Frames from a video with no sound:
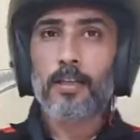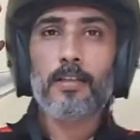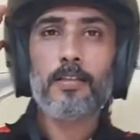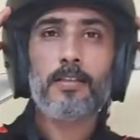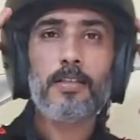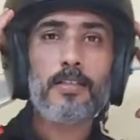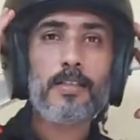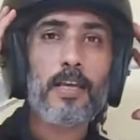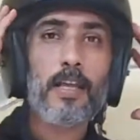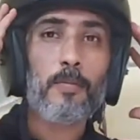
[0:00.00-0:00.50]

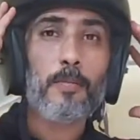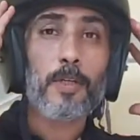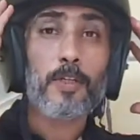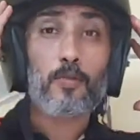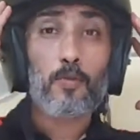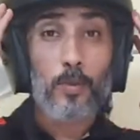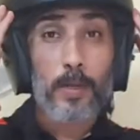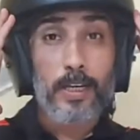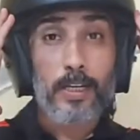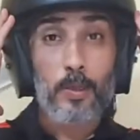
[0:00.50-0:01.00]
This
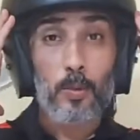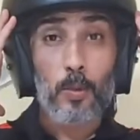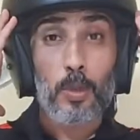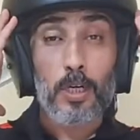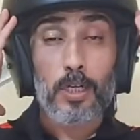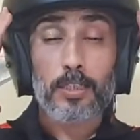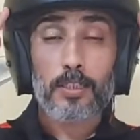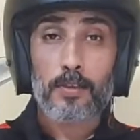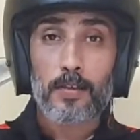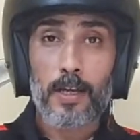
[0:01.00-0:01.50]
helmet really
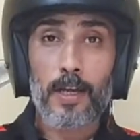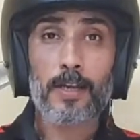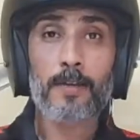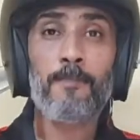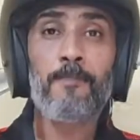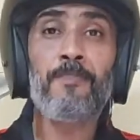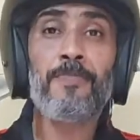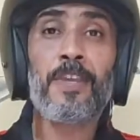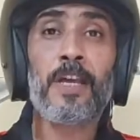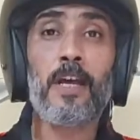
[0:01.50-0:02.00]
works, right?
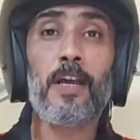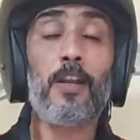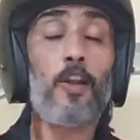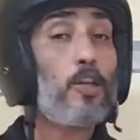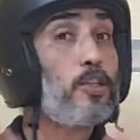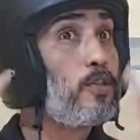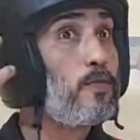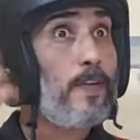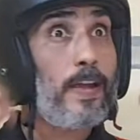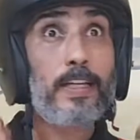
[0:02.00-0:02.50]

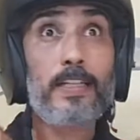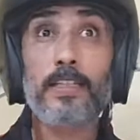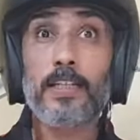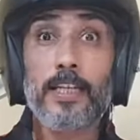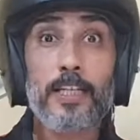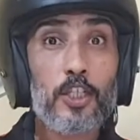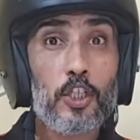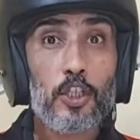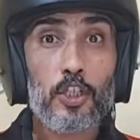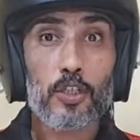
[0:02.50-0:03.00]
Lots of
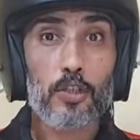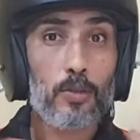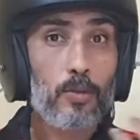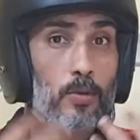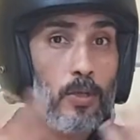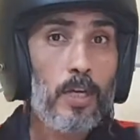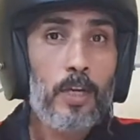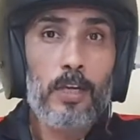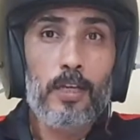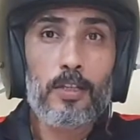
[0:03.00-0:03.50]
ventilation too,
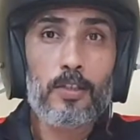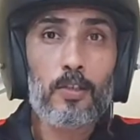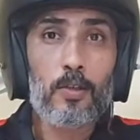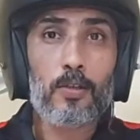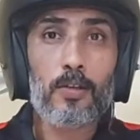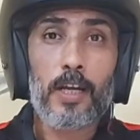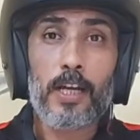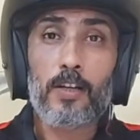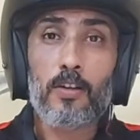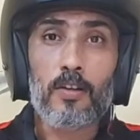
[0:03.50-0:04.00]
so
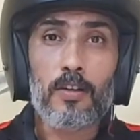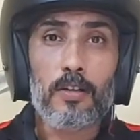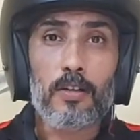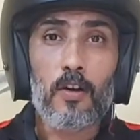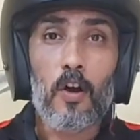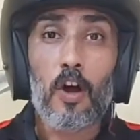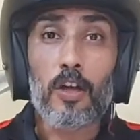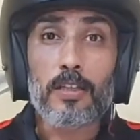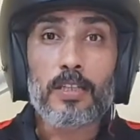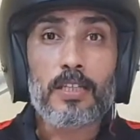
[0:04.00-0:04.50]
great on a
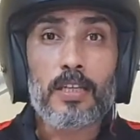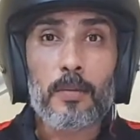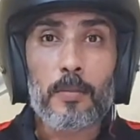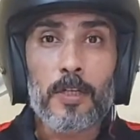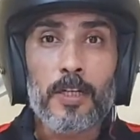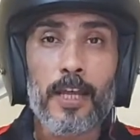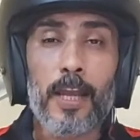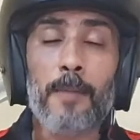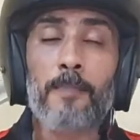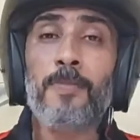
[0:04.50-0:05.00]
hot
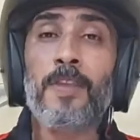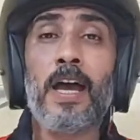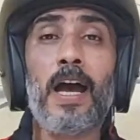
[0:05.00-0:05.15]
summer day.